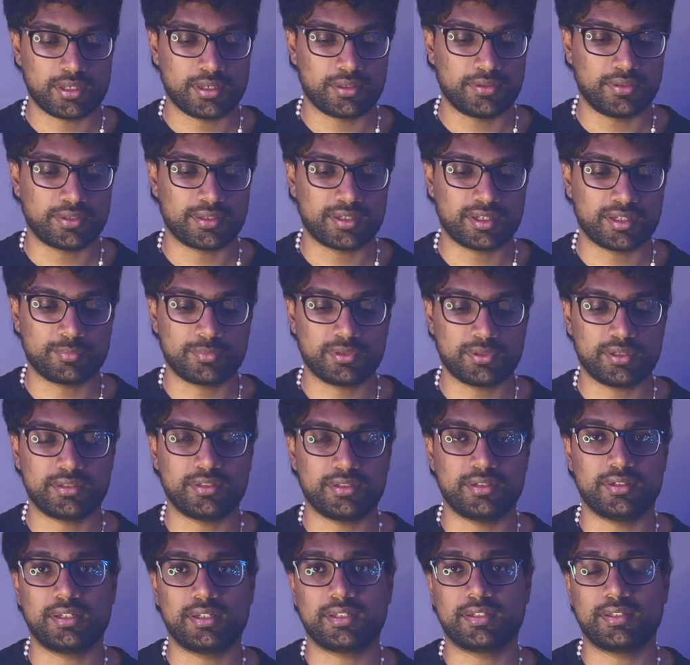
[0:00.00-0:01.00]
the camera
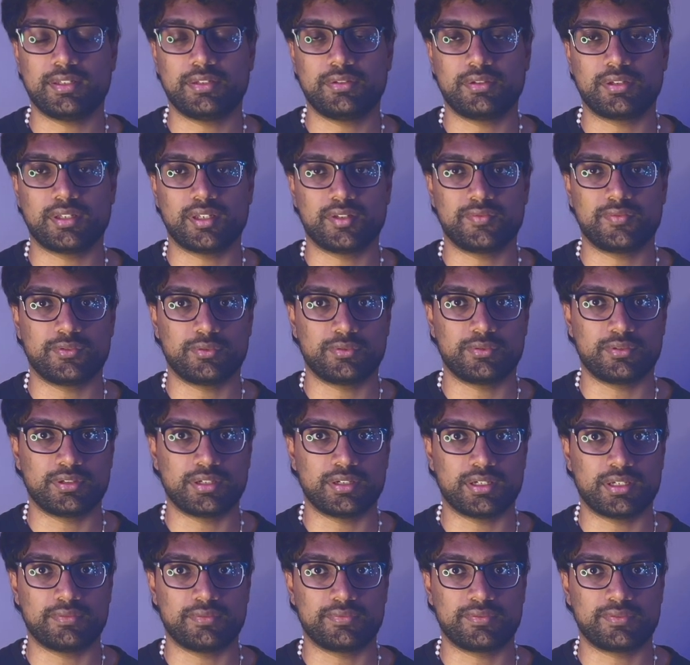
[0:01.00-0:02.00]
directly to get
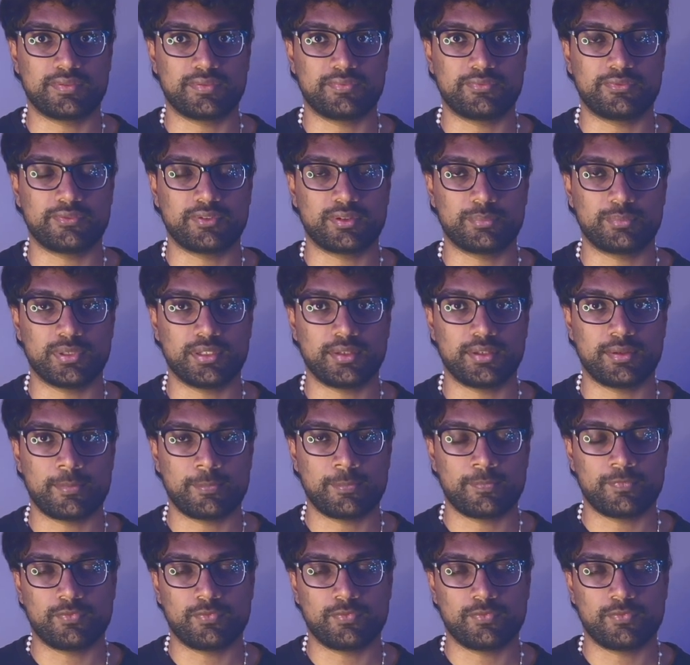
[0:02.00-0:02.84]
photographs from it